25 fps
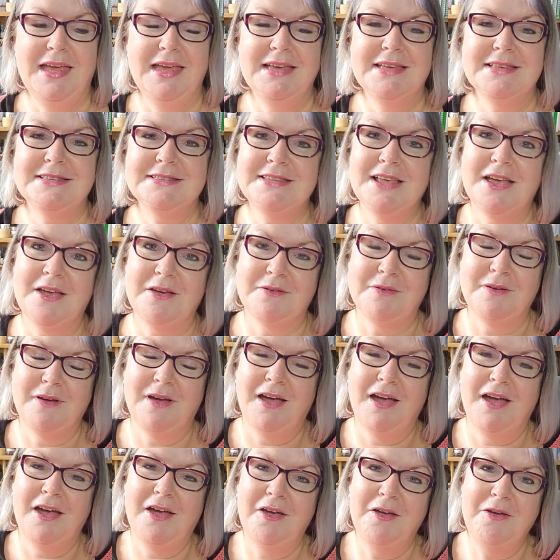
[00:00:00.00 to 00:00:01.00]
So
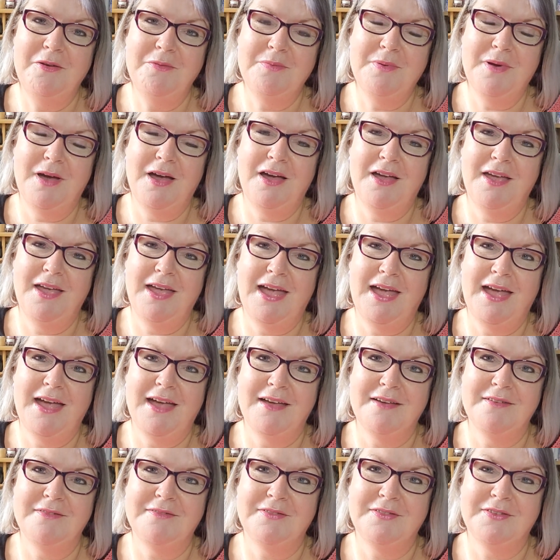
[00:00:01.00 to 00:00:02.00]
I hope I
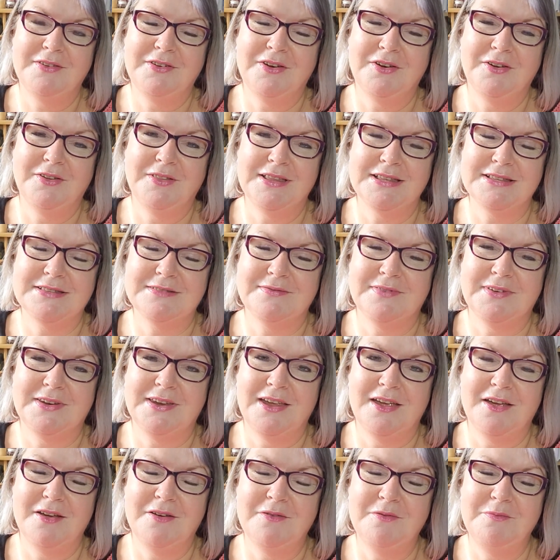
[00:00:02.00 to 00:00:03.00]
have, during this
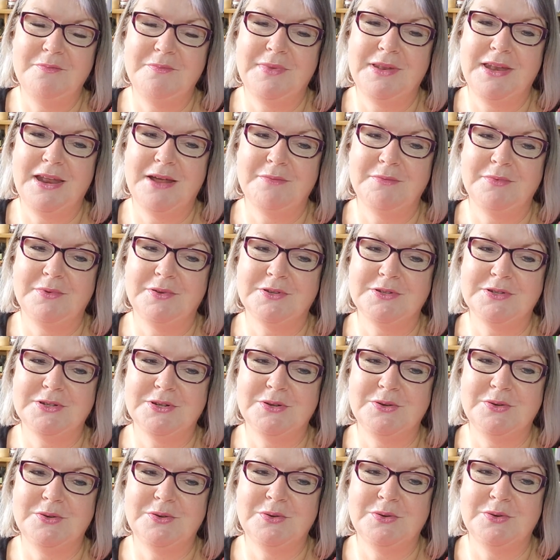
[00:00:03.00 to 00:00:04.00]
video, been able
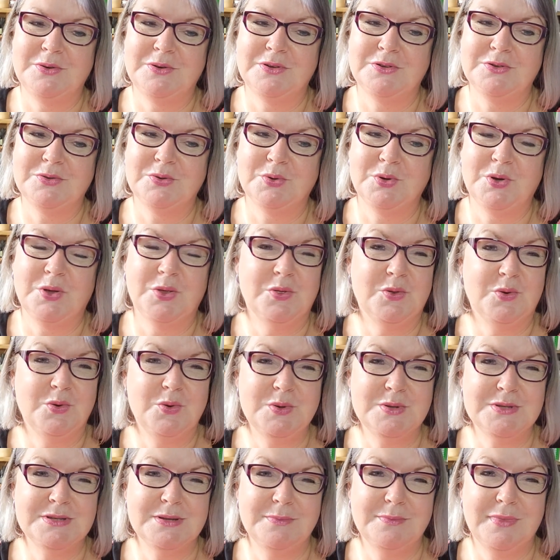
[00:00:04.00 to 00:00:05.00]
to talk you through
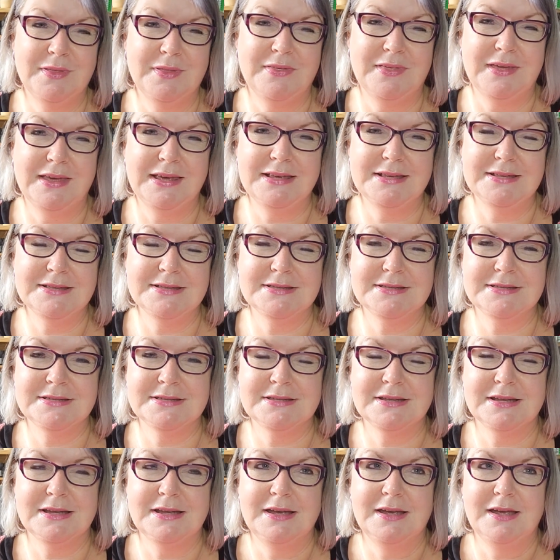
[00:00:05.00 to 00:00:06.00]
some of the
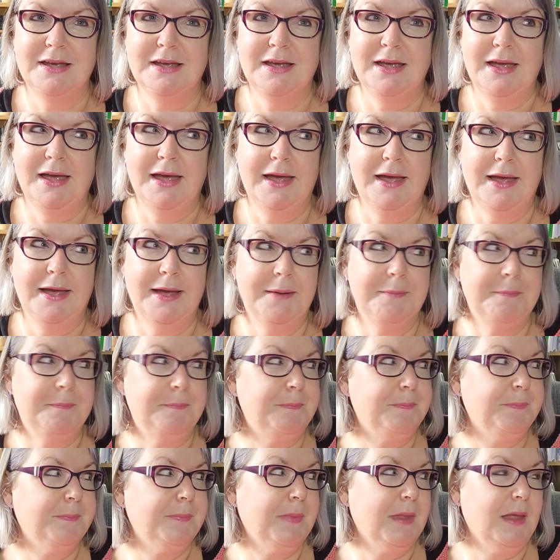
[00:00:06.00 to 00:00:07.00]
things
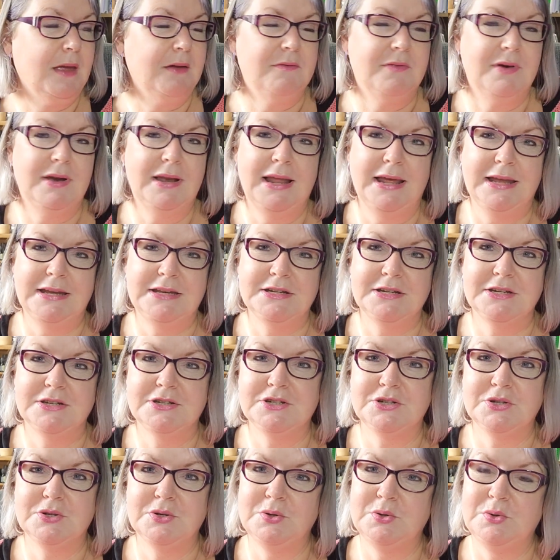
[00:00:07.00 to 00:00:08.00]
um, related
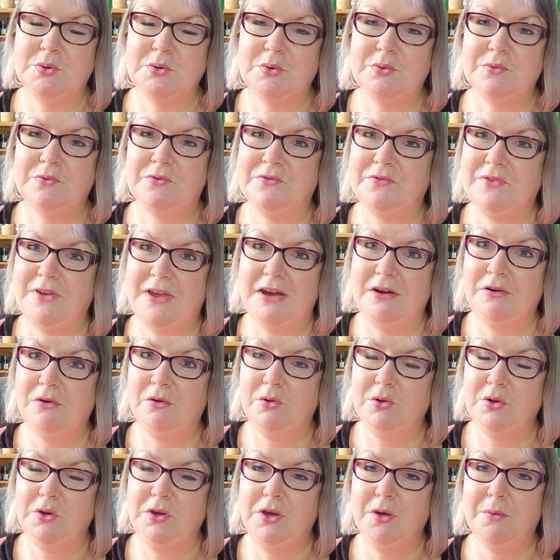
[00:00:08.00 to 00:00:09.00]
to fear
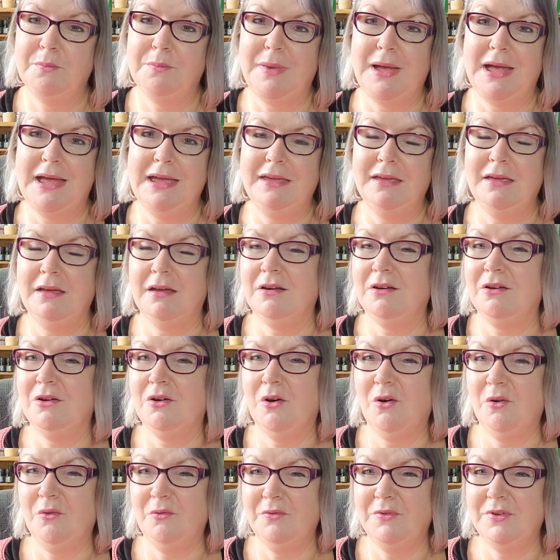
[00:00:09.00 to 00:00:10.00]
holding you back and
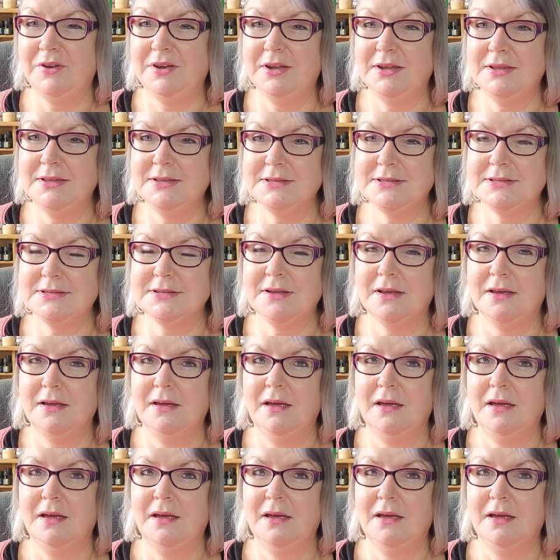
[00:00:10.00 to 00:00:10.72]
confidence